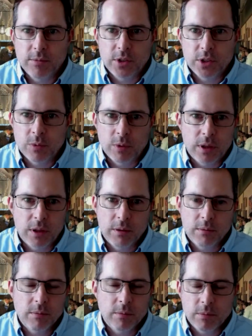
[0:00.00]
just with,
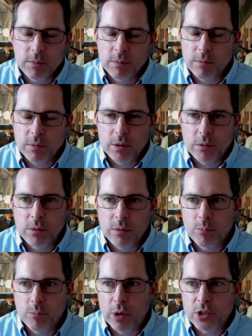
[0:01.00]

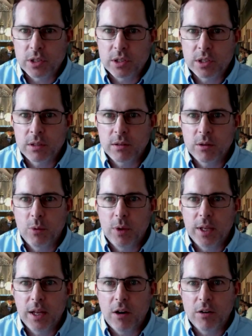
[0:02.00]
budgets the
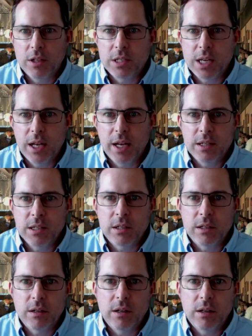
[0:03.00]
way they are these days,
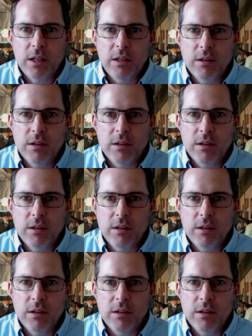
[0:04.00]
and